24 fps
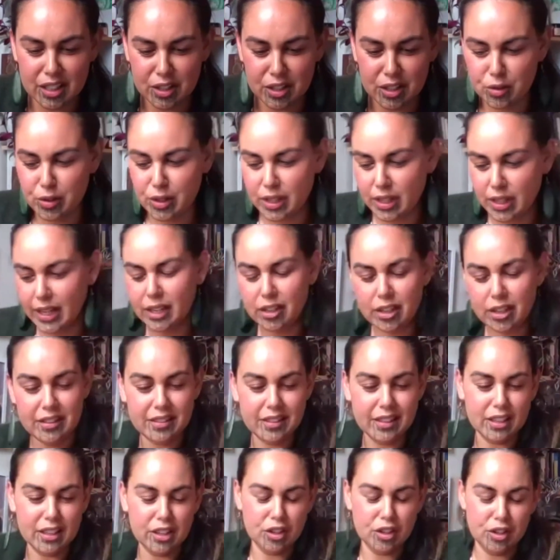Kia ora. And I
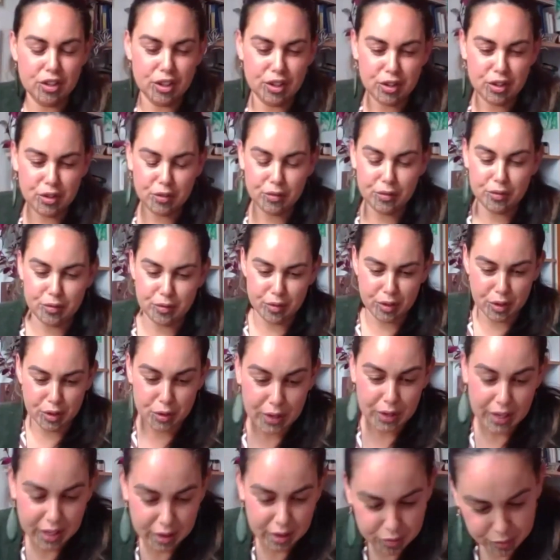think, you know, you've
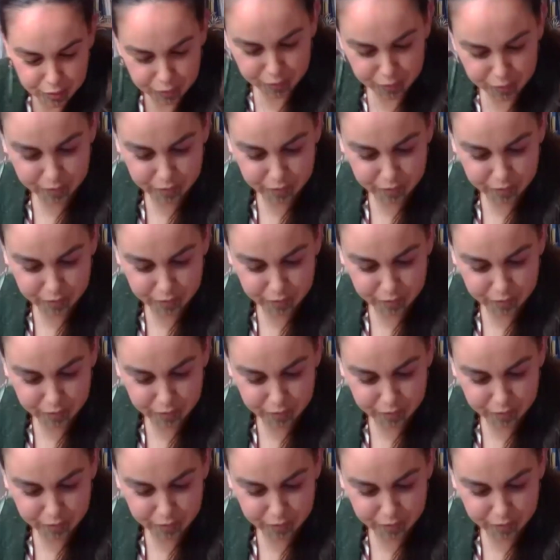you have